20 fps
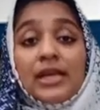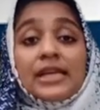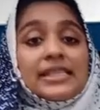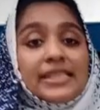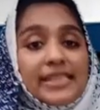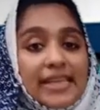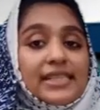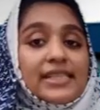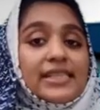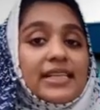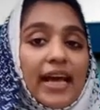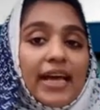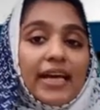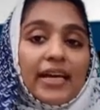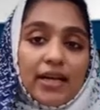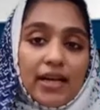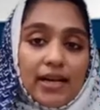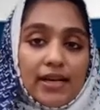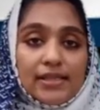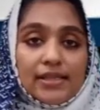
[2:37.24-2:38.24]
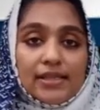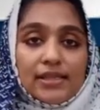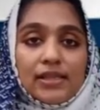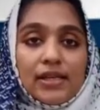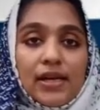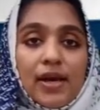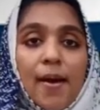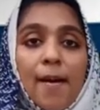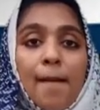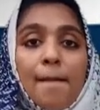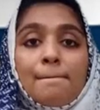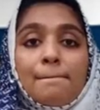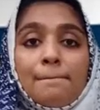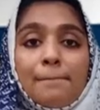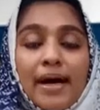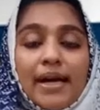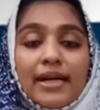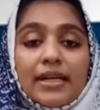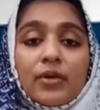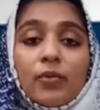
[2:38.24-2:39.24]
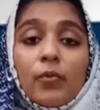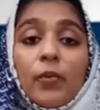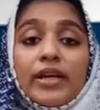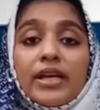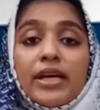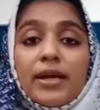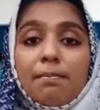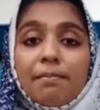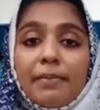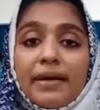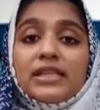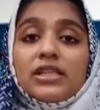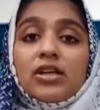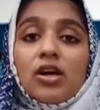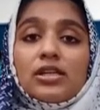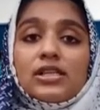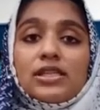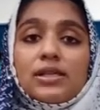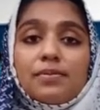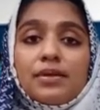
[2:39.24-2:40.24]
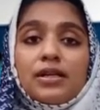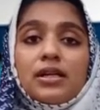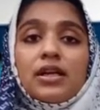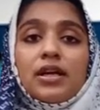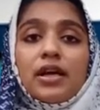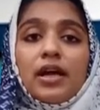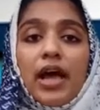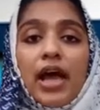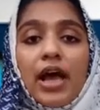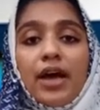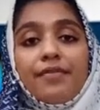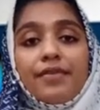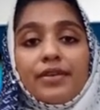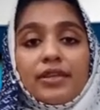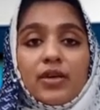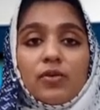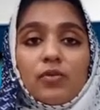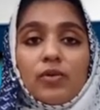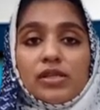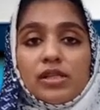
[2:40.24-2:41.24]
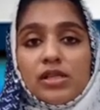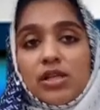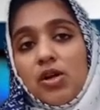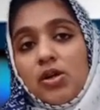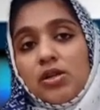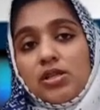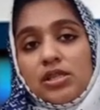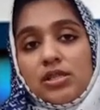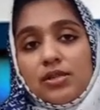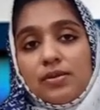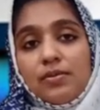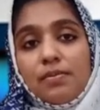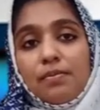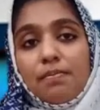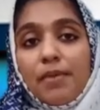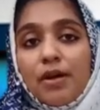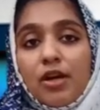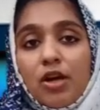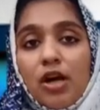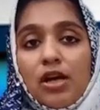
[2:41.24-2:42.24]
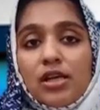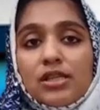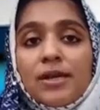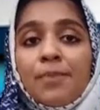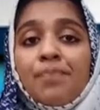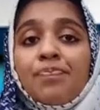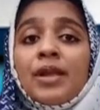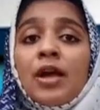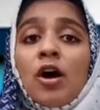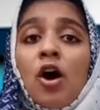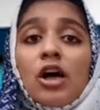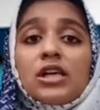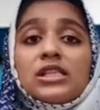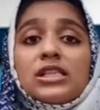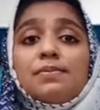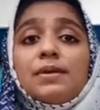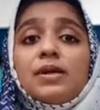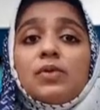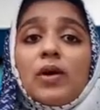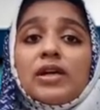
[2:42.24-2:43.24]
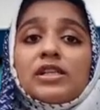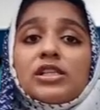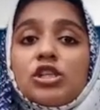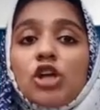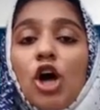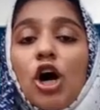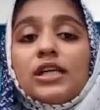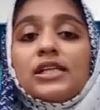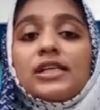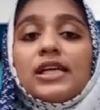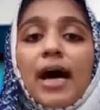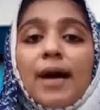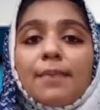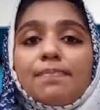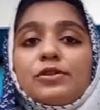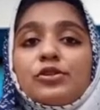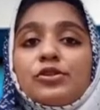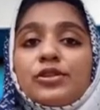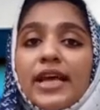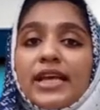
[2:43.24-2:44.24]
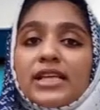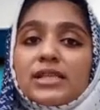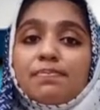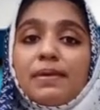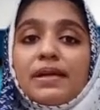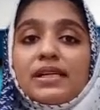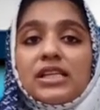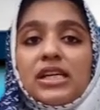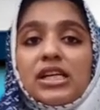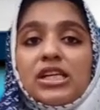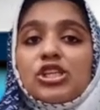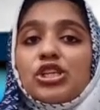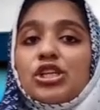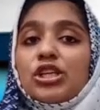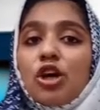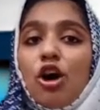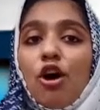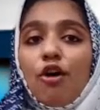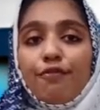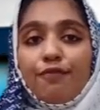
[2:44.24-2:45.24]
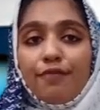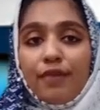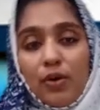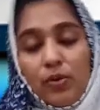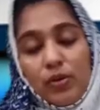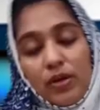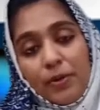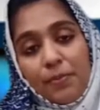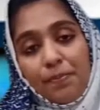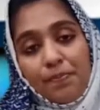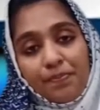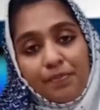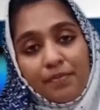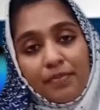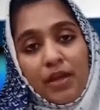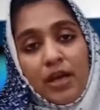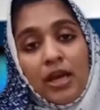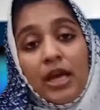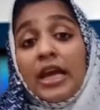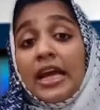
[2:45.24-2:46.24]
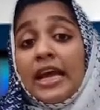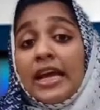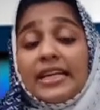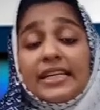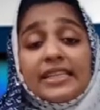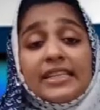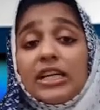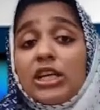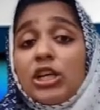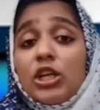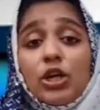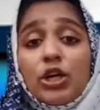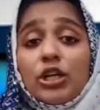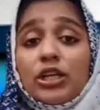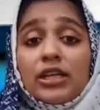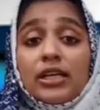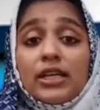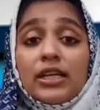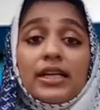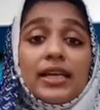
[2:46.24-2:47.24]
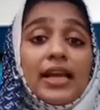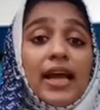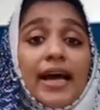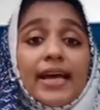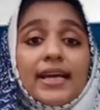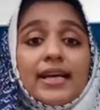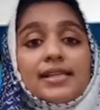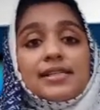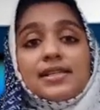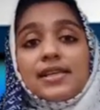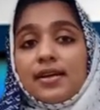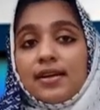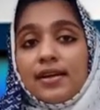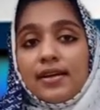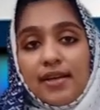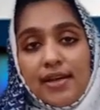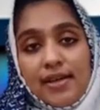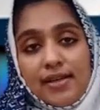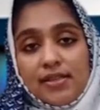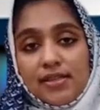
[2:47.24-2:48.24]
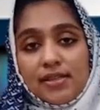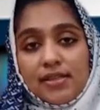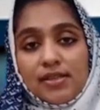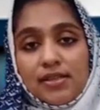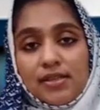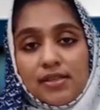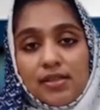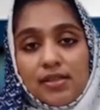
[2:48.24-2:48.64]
just like us. But when he met Ausable, everything was lost because Ausable was not up to the expectation of Fowler. He didn't look like a secret agent.